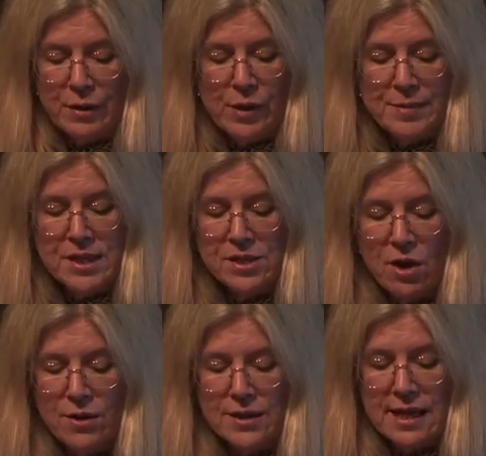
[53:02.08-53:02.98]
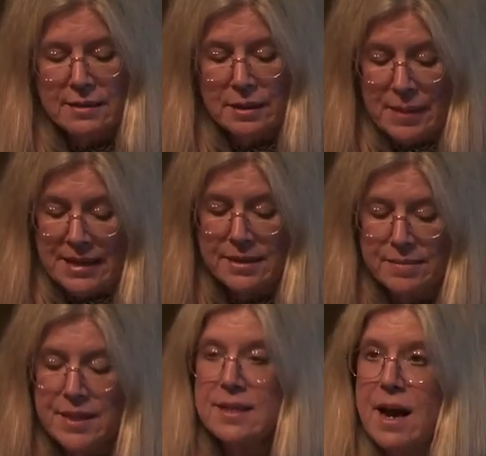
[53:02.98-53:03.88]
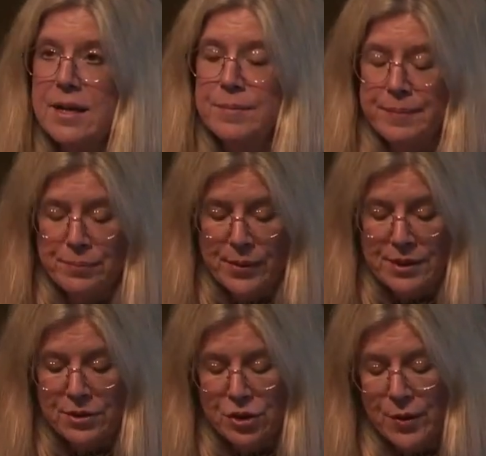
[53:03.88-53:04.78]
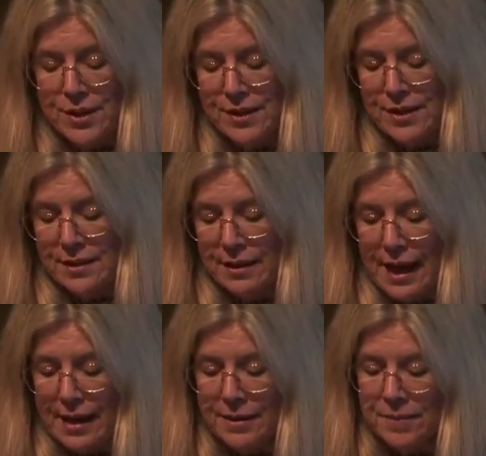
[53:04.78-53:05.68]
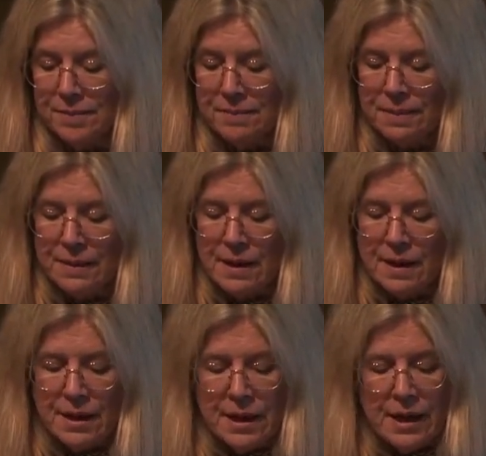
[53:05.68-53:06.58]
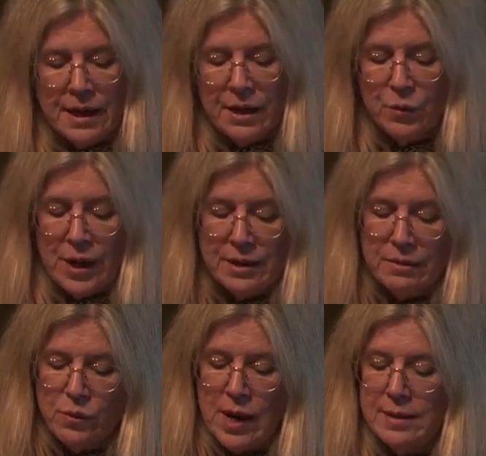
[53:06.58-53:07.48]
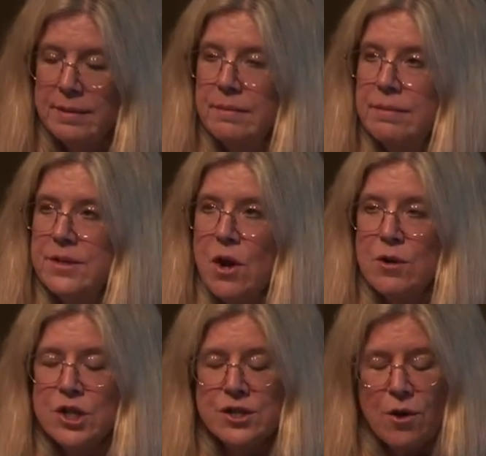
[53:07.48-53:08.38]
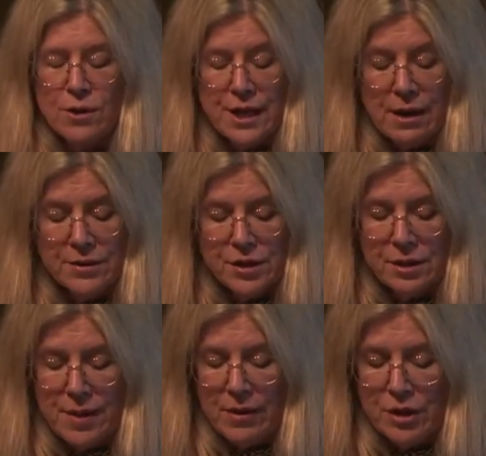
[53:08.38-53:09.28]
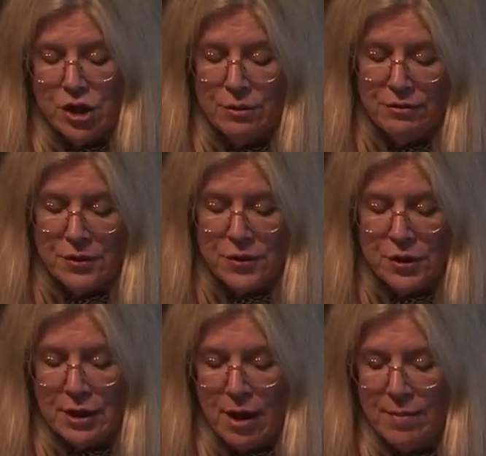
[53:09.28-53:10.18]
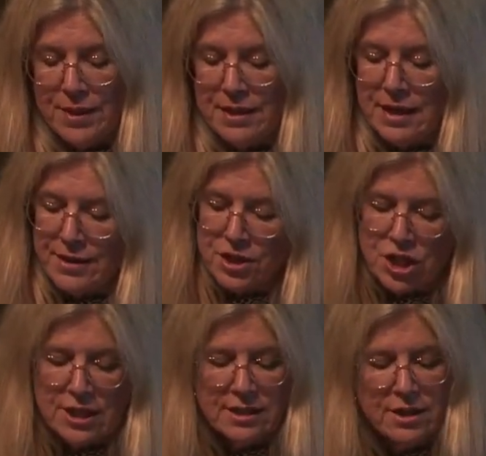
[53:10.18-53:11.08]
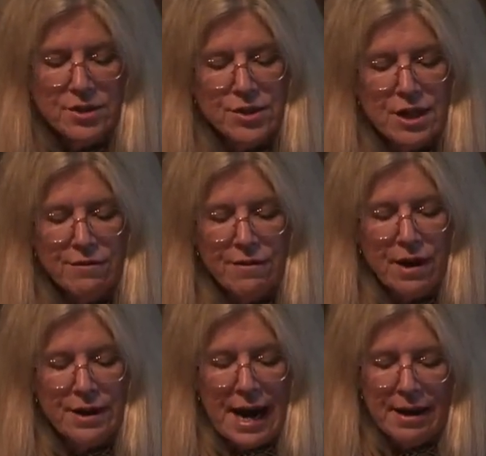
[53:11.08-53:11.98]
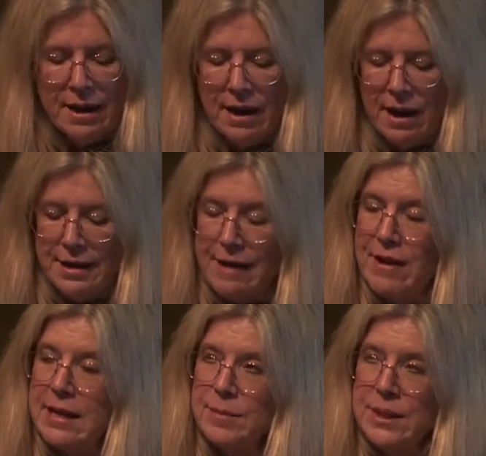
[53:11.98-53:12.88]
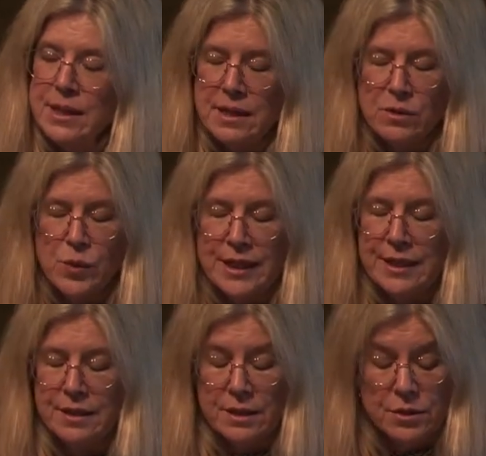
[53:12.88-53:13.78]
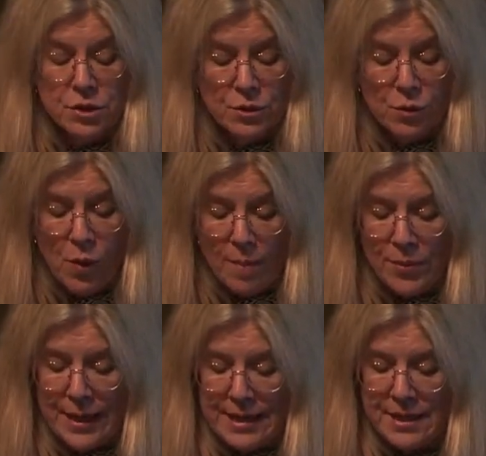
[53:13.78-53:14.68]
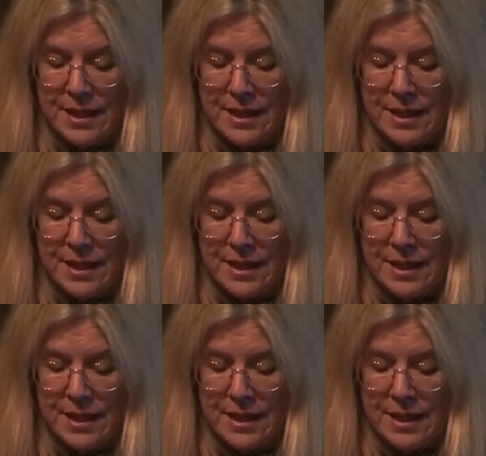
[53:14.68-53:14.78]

women's songs that lament misguided parental choices and the like. In when one song, she's called down to the marriage, she refuses to come. In another, she declares herself una unavailable and unwilling to cooperate.